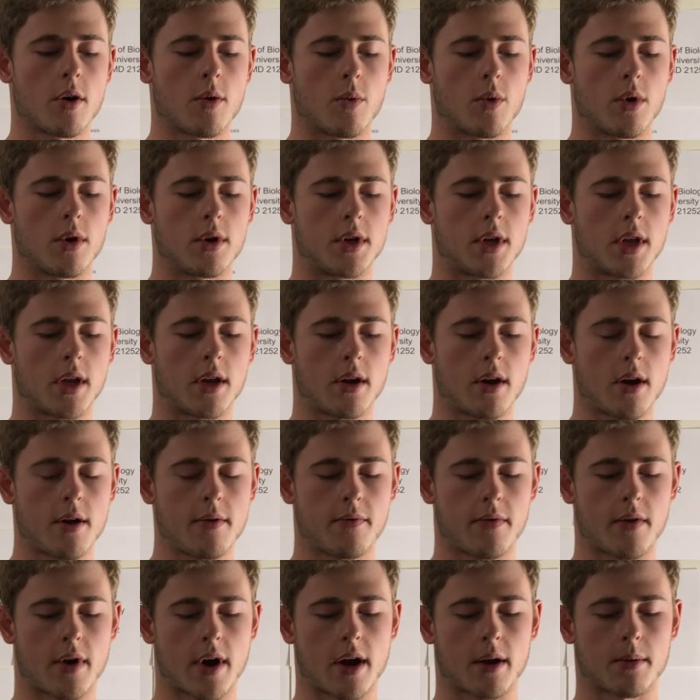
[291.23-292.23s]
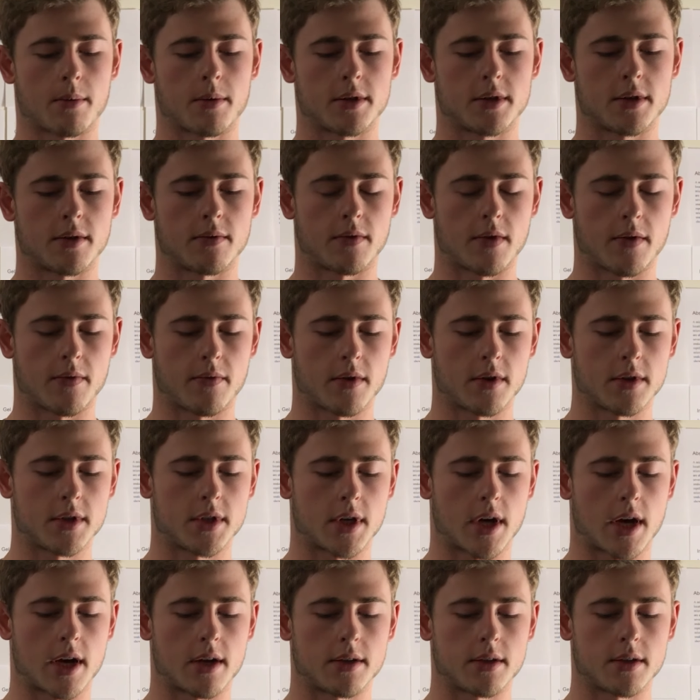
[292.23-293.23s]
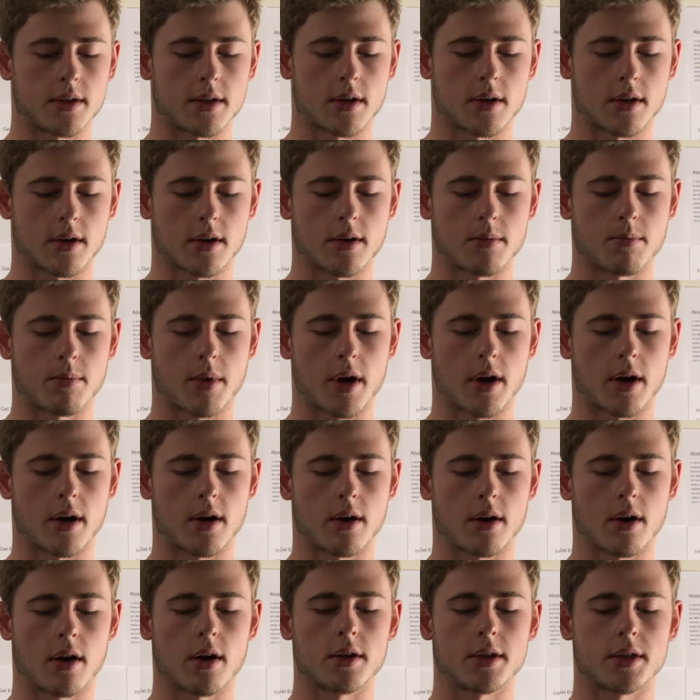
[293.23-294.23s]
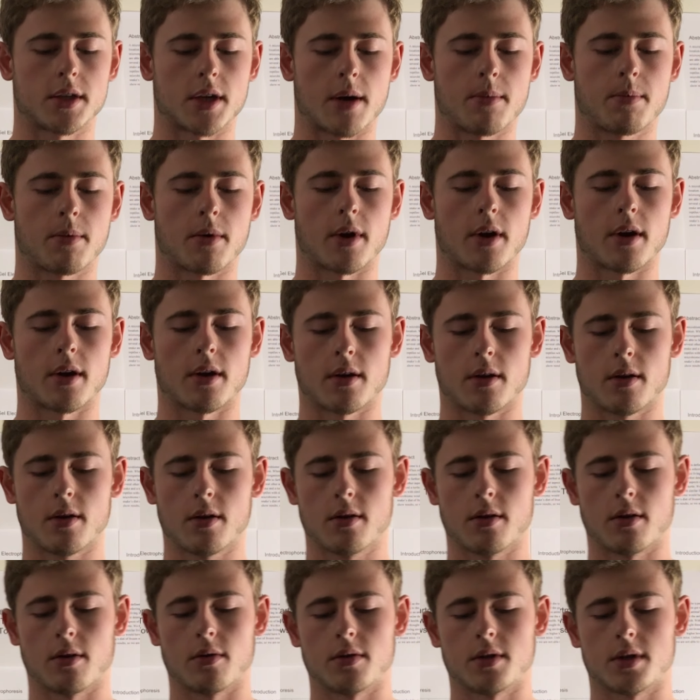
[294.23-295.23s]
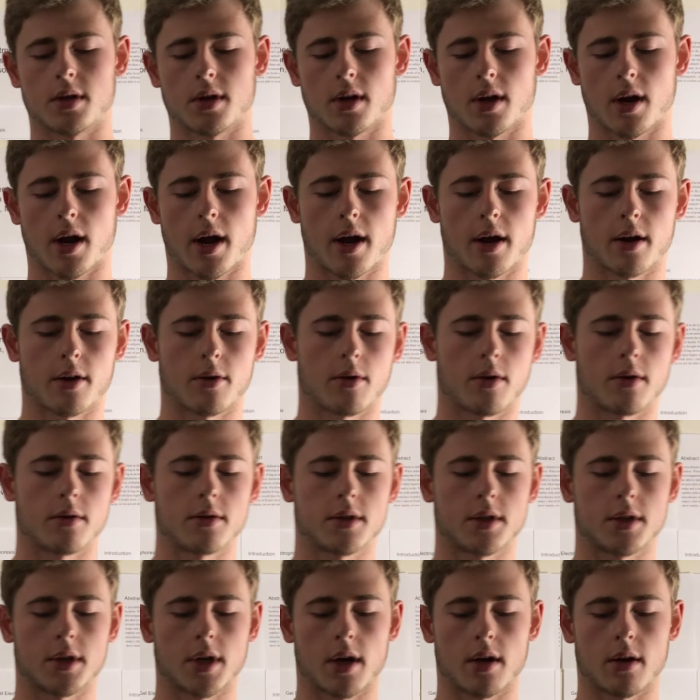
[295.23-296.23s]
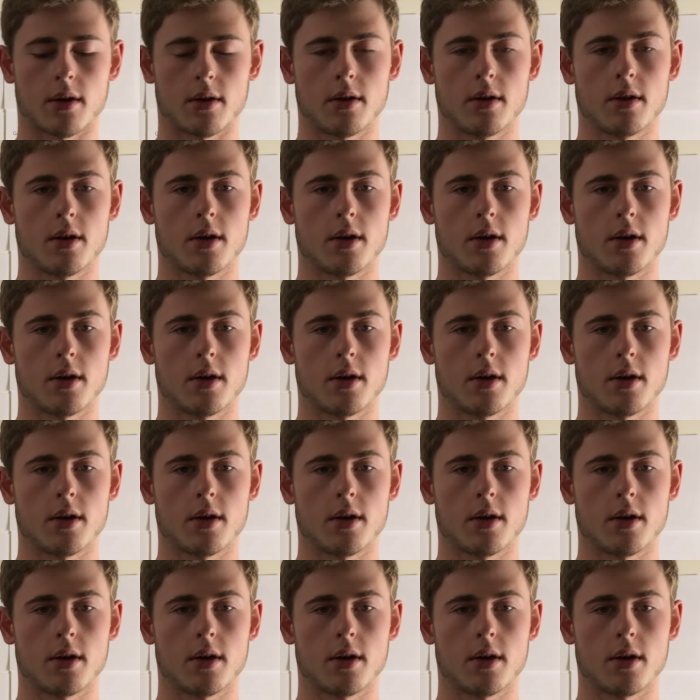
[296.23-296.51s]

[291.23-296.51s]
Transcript: where DNA fragments of different sizes are separated using an agarose gel.